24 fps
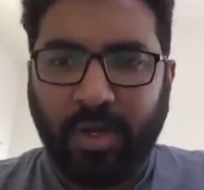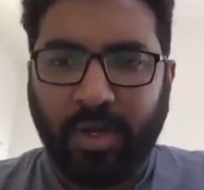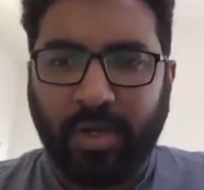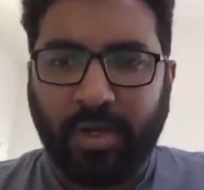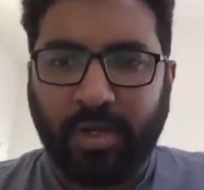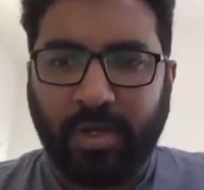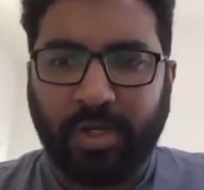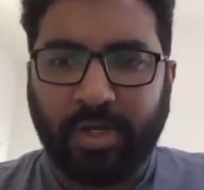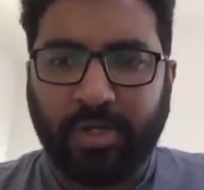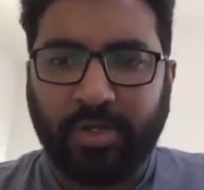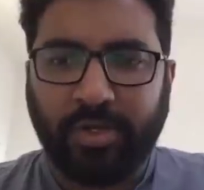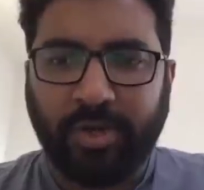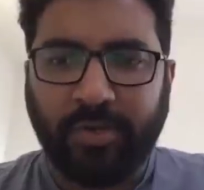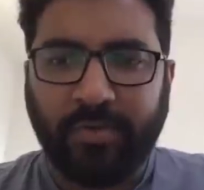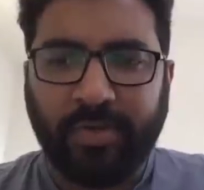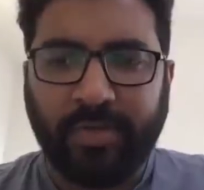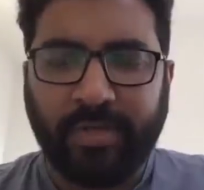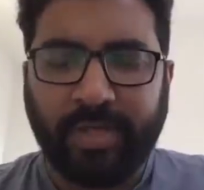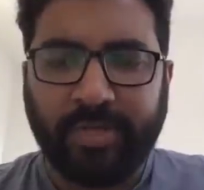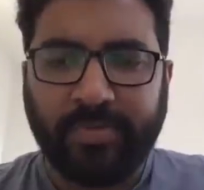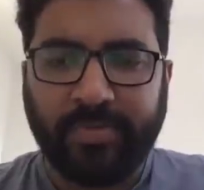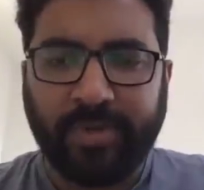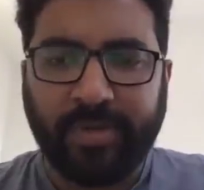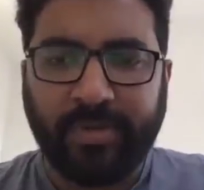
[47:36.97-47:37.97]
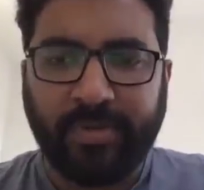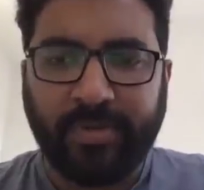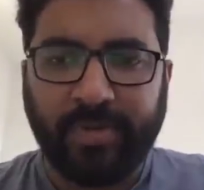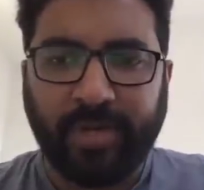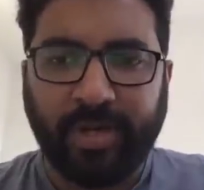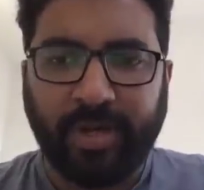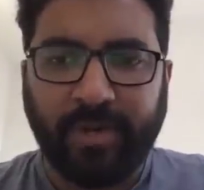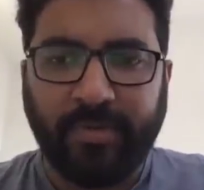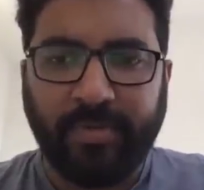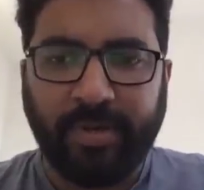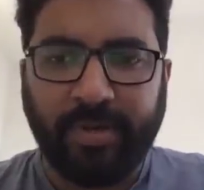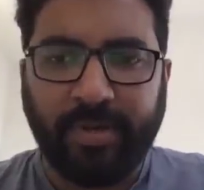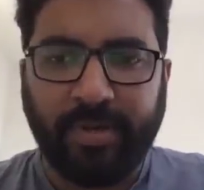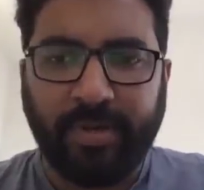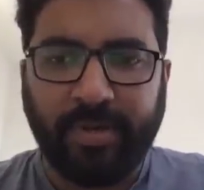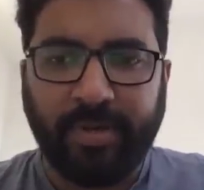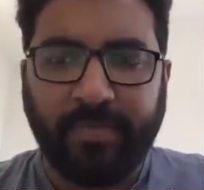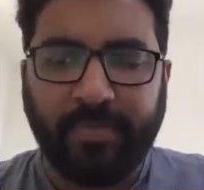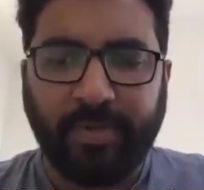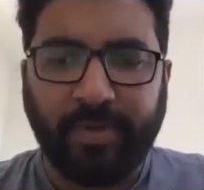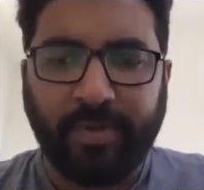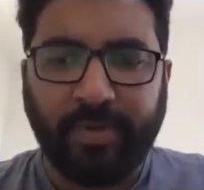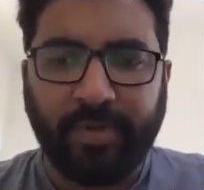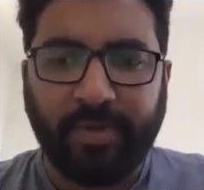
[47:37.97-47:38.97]
Kishore, with respect to government
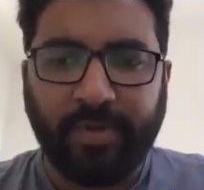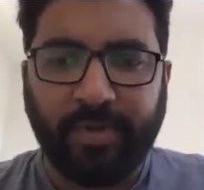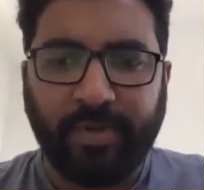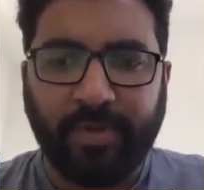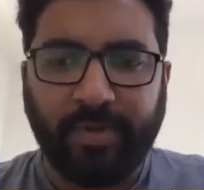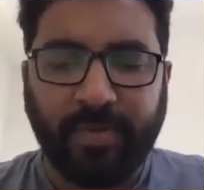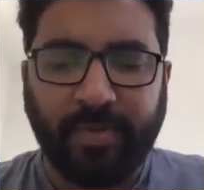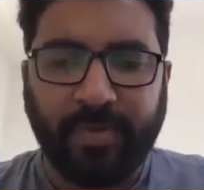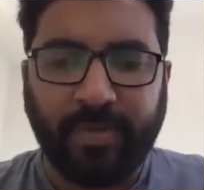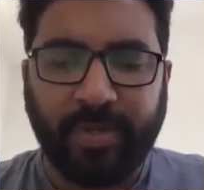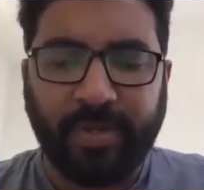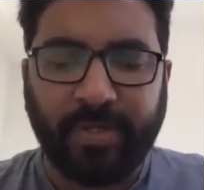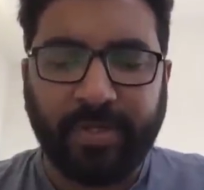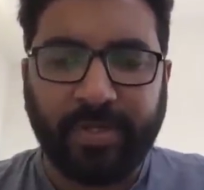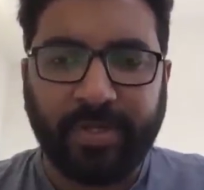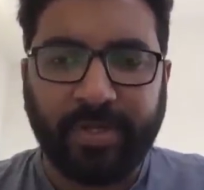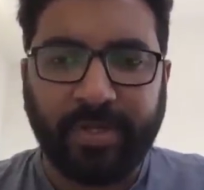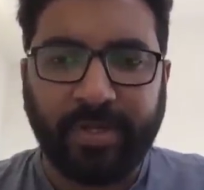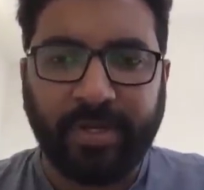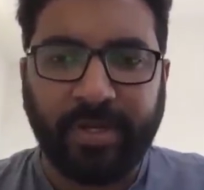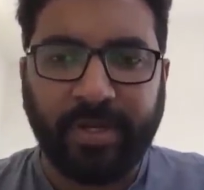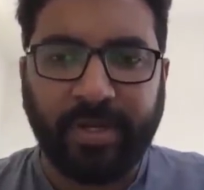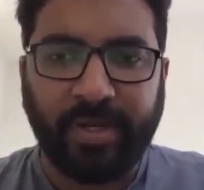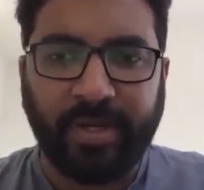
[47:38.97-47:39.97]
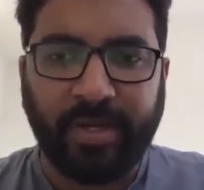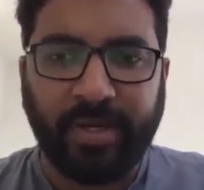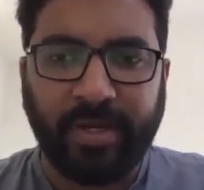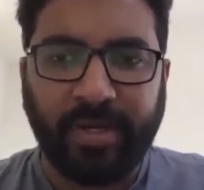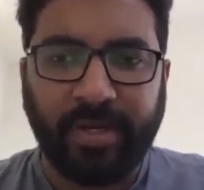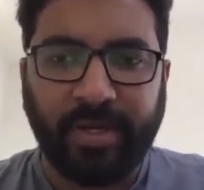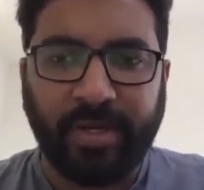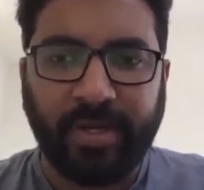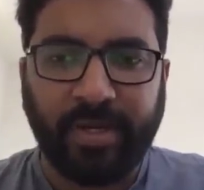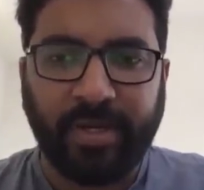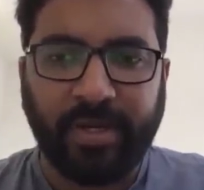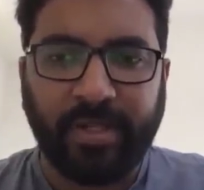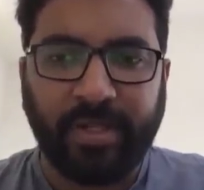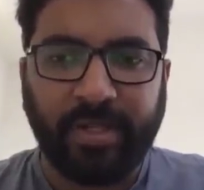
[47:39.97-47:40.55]
reports preparation, uh,